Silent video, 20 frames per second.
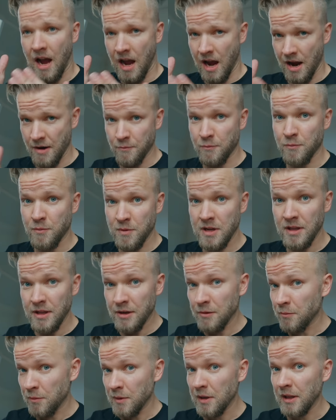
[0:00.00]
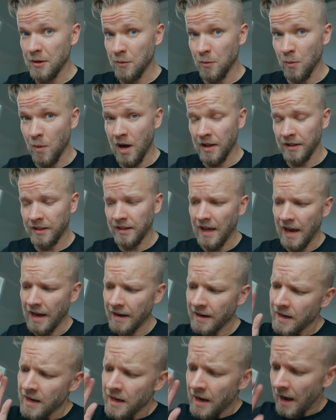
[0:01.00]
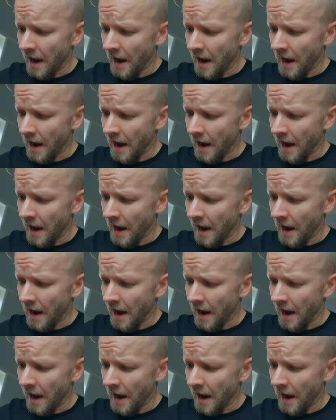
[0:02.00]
I really, really want that.